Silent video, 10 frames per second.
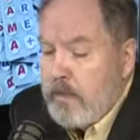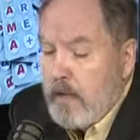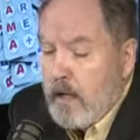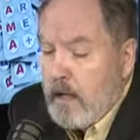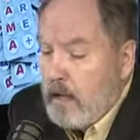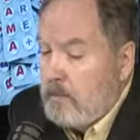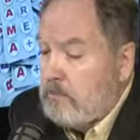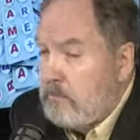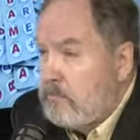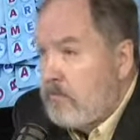uh,
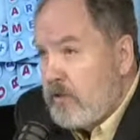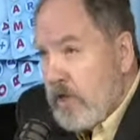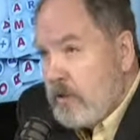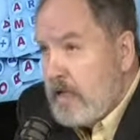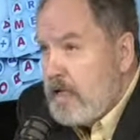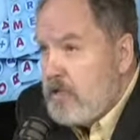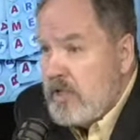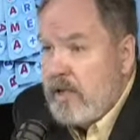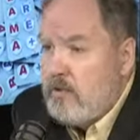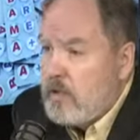facilities
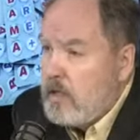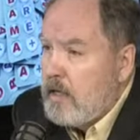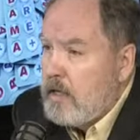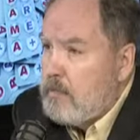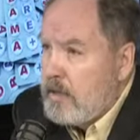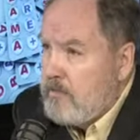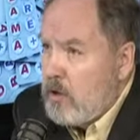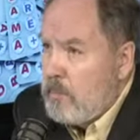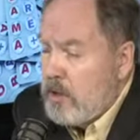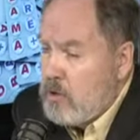that uh, he believed they
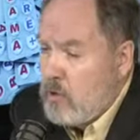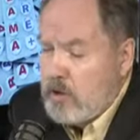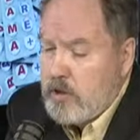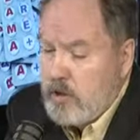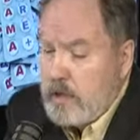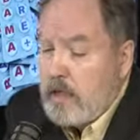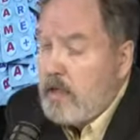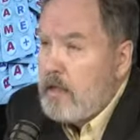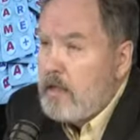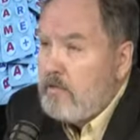were being tortured,
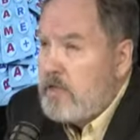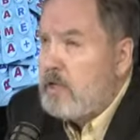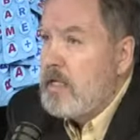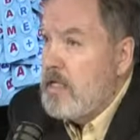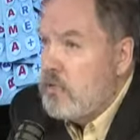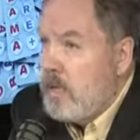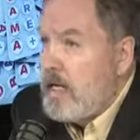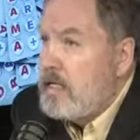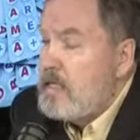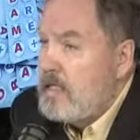facilities where he
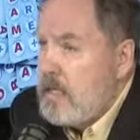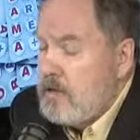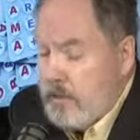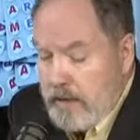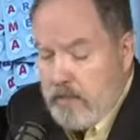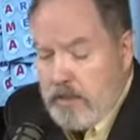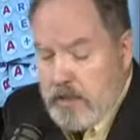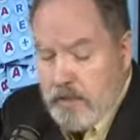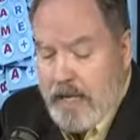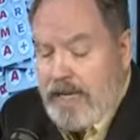didn't see the people in
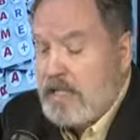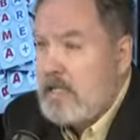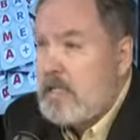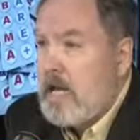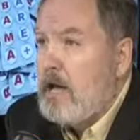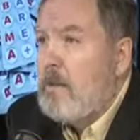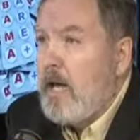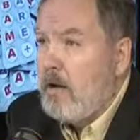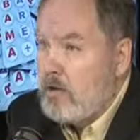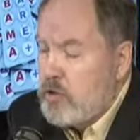some cases come
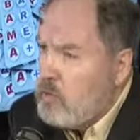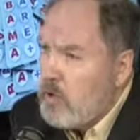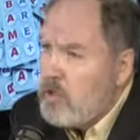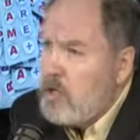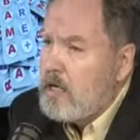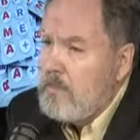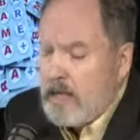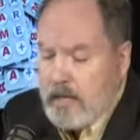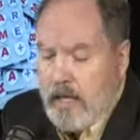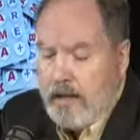out. So we want to talk
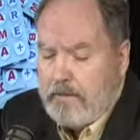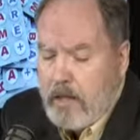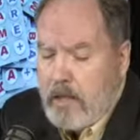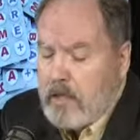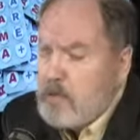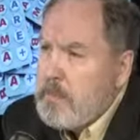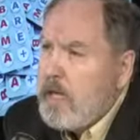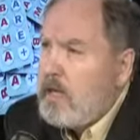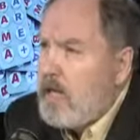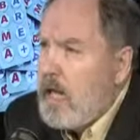about that. There's been a
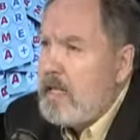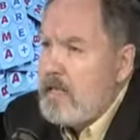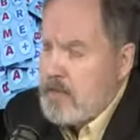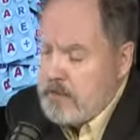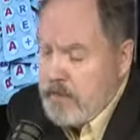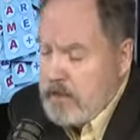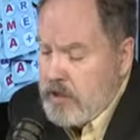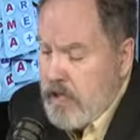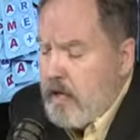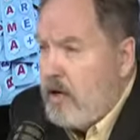lot that's been
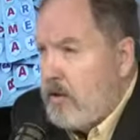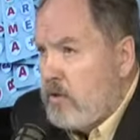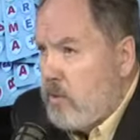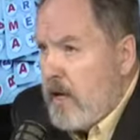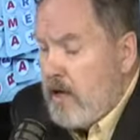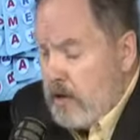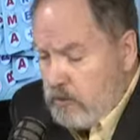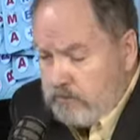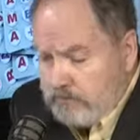said on the radio